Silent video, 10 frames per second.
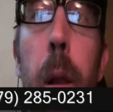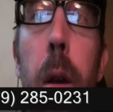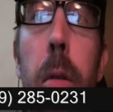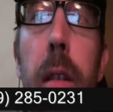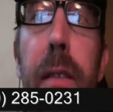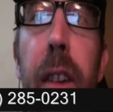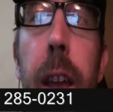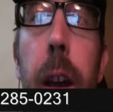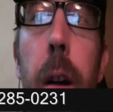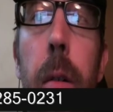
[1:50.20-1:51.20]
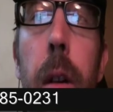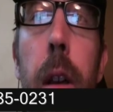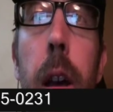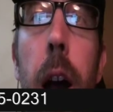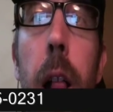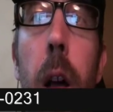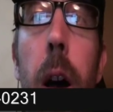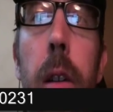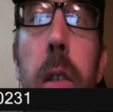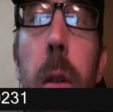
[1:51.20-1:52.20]
below this video. I'll
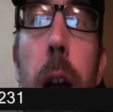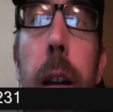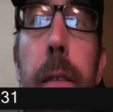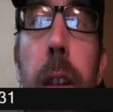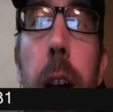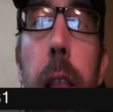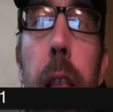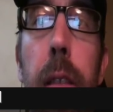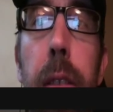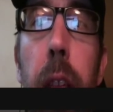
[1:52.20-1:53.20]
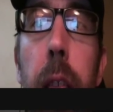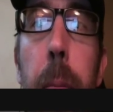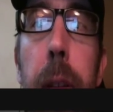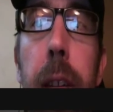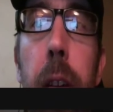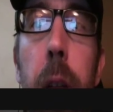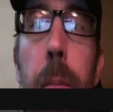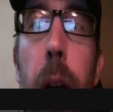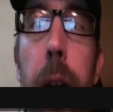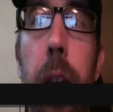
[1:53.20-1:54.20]
also have uh, the, the
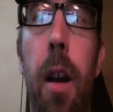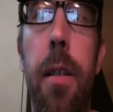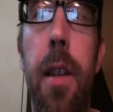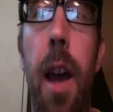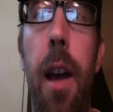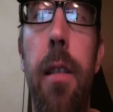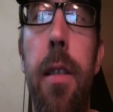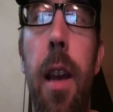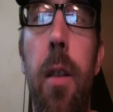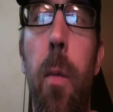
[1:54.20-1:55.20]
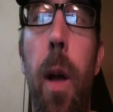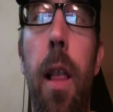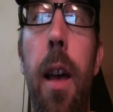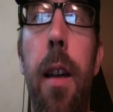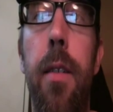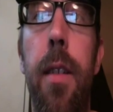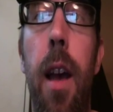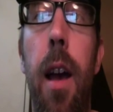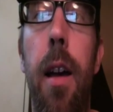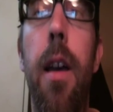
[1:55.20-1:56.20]
Libertarian Party contacts as well as
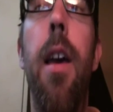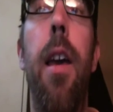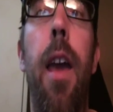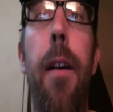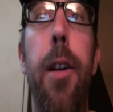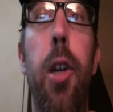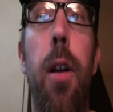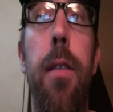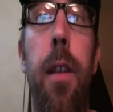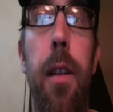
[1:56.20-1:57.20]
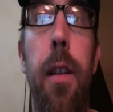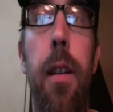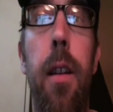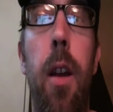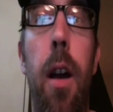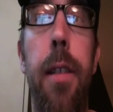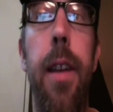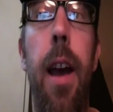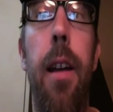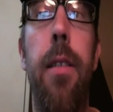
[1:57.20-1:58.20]
uh, Gary Johnson
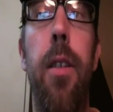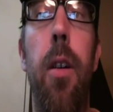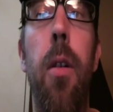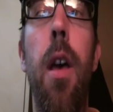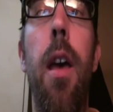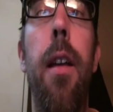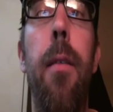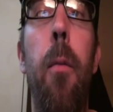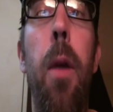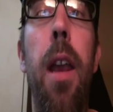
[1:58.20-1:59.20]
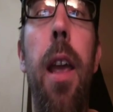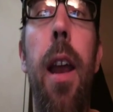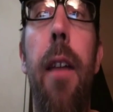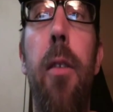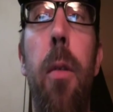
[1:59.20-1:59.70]
contacts. So we need